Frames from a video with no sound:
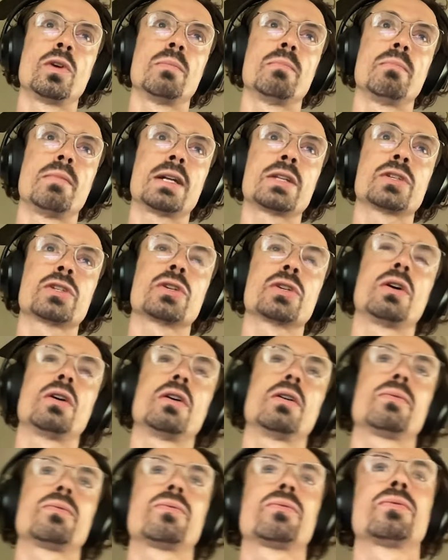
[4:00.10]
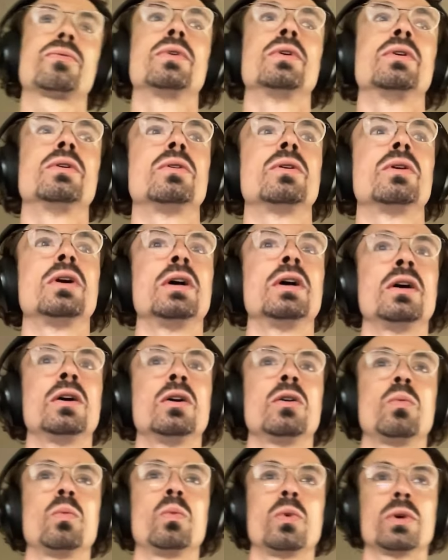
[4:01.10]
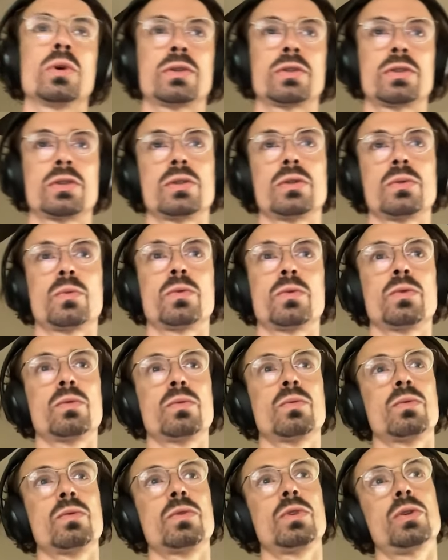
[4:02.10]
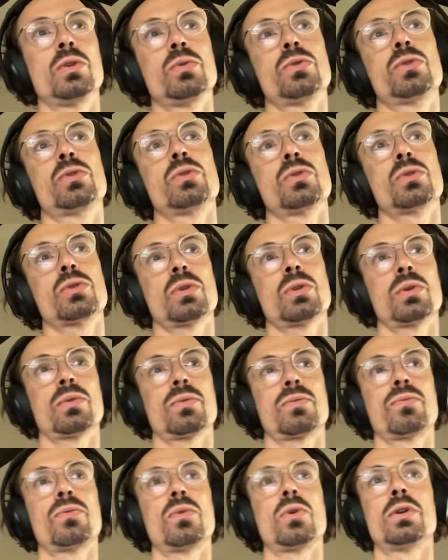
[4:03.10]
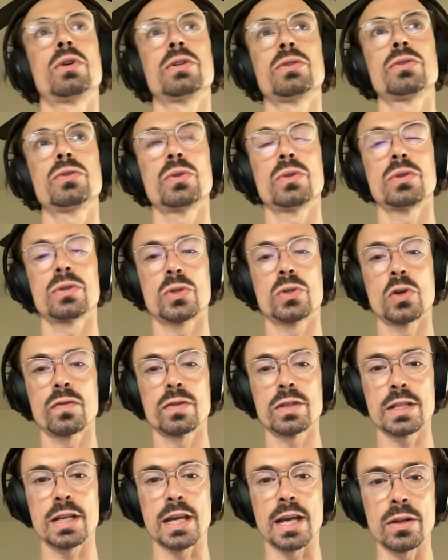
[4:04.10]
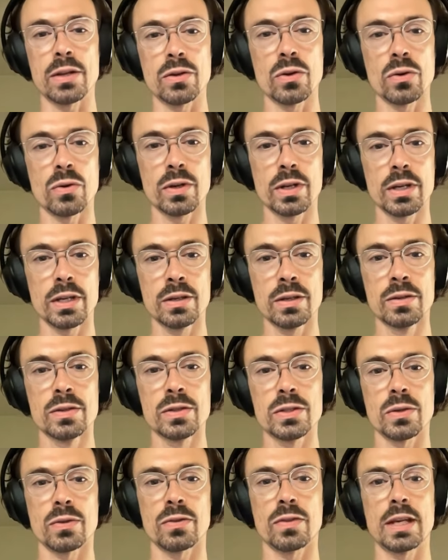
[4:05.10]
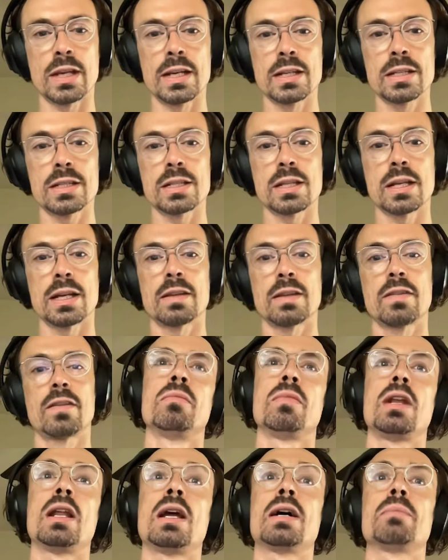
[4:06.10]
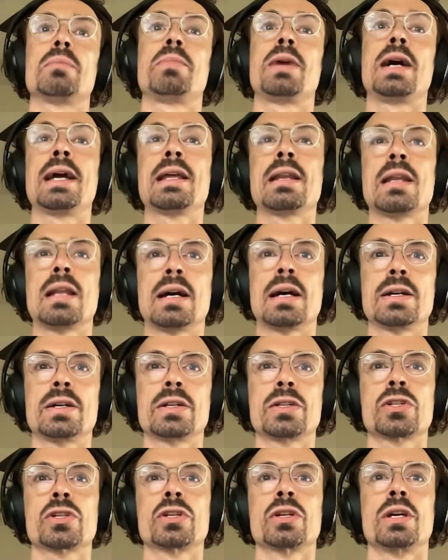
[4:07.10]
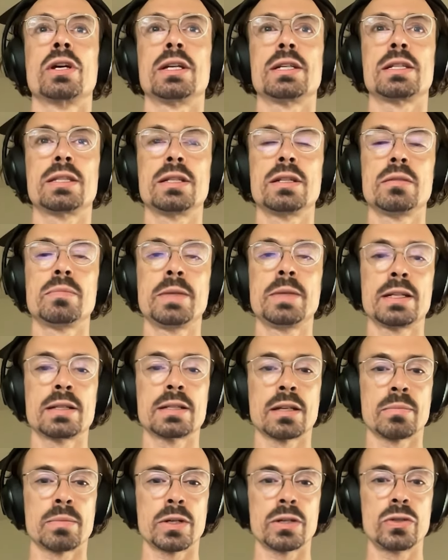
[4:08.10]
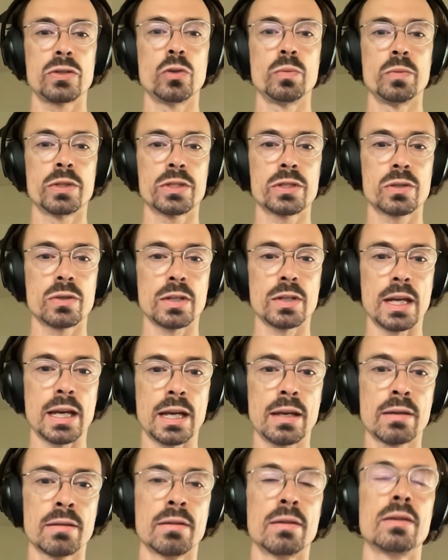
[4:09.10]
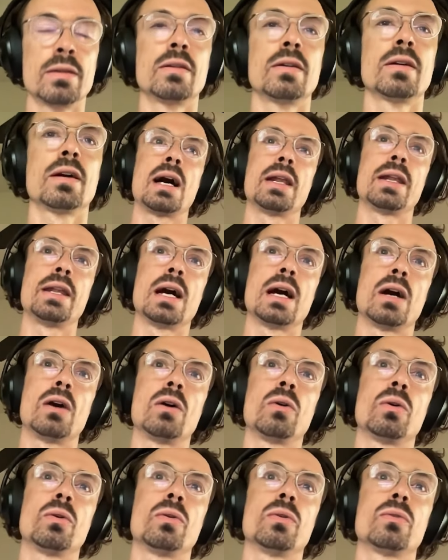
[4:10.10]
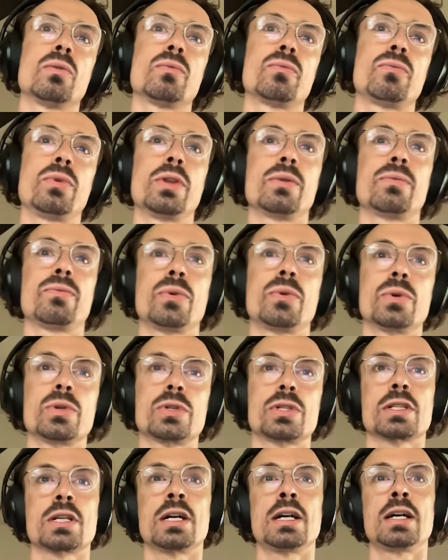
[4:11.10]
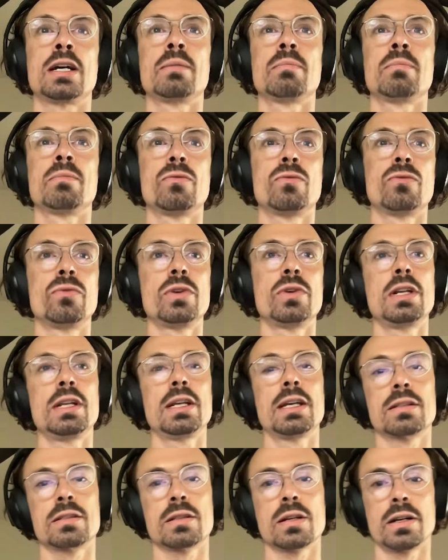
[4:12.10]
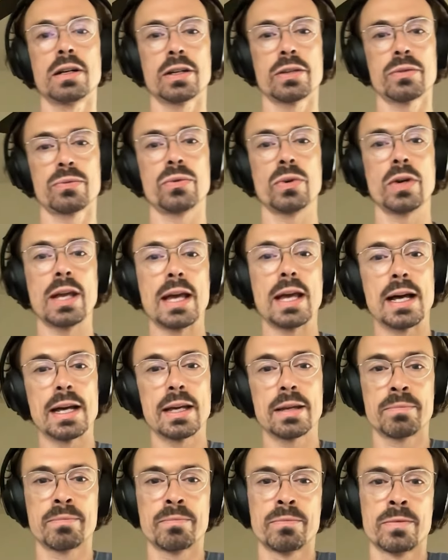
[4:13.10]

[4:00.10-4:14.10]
much of what used to sort of fall into the service category, so things that by and large are still being done by humans today, are now for the first time really a target for AI.